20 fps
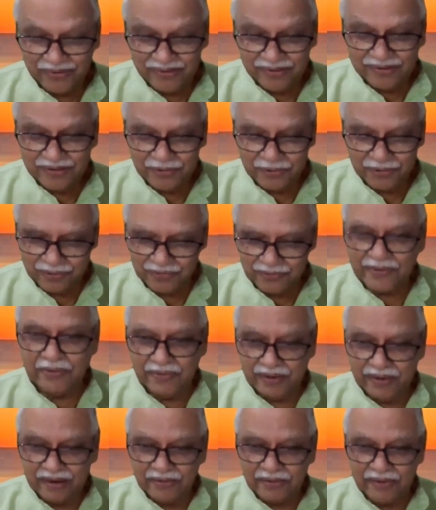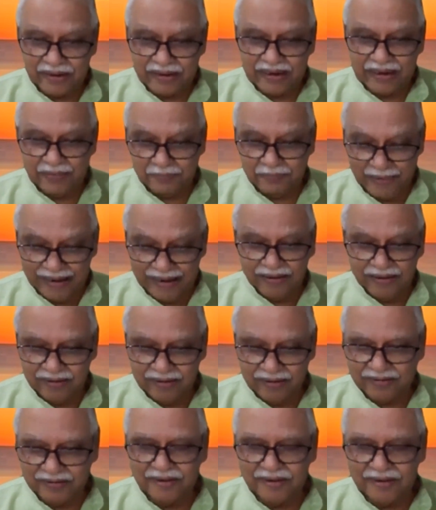first house, wherever that planet
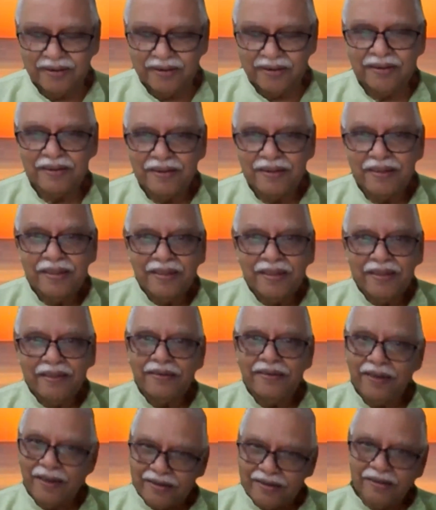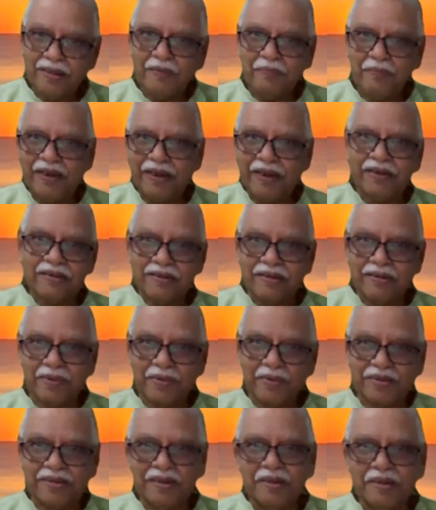is sitting, another planet
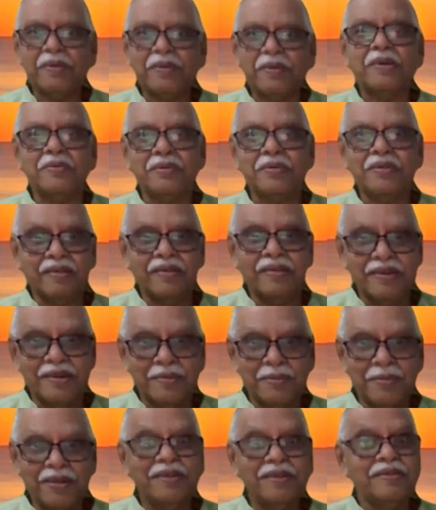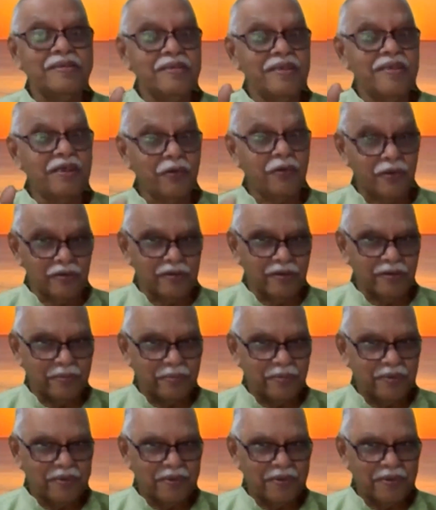coming there becomes his enemy is a
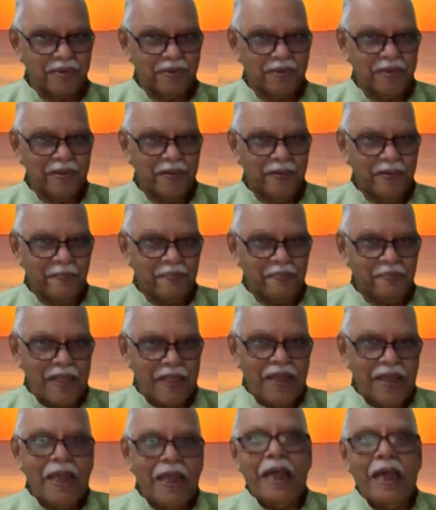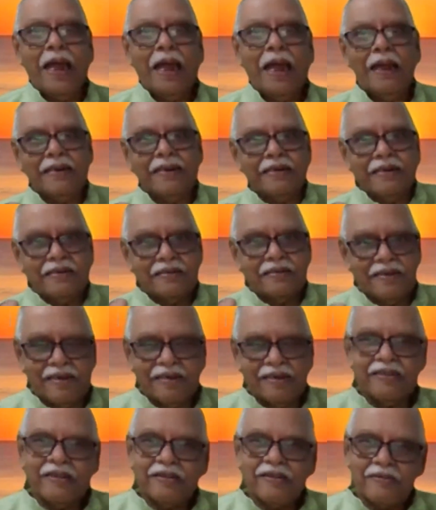concept. I
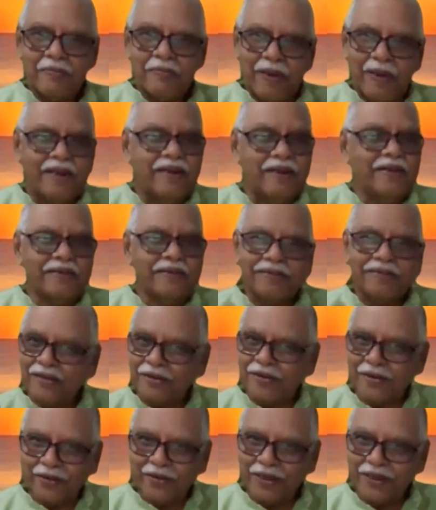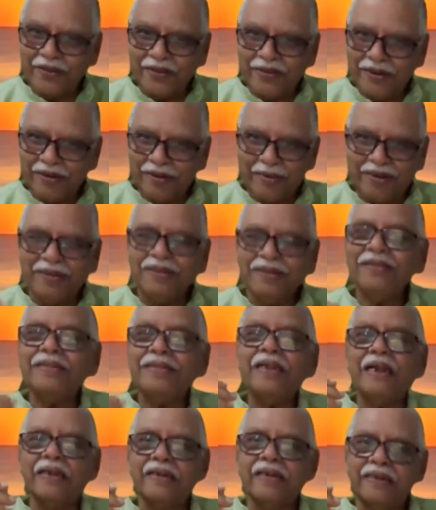understand that planets cannot have enmity.
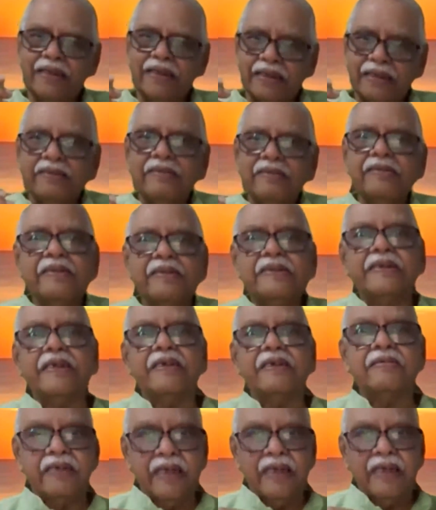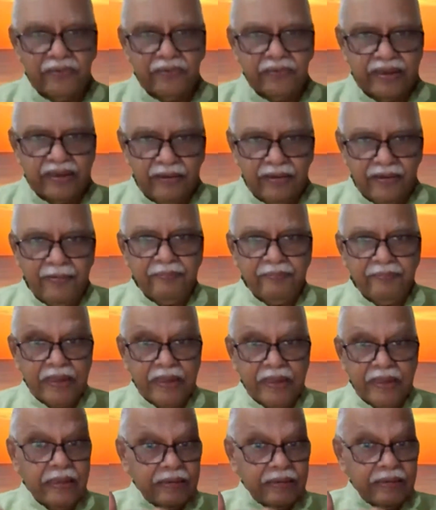The idea is it takes away
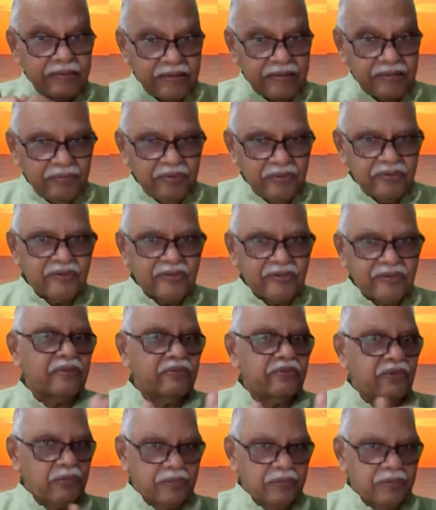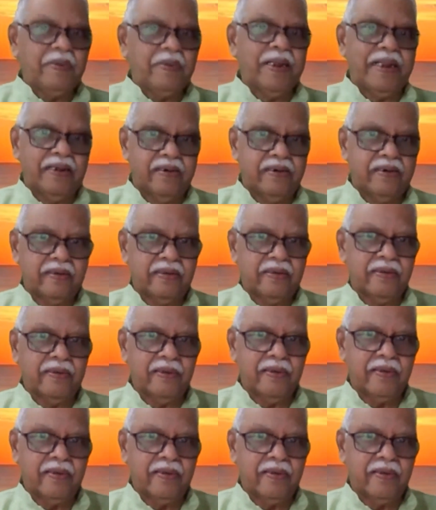some strength from the planet.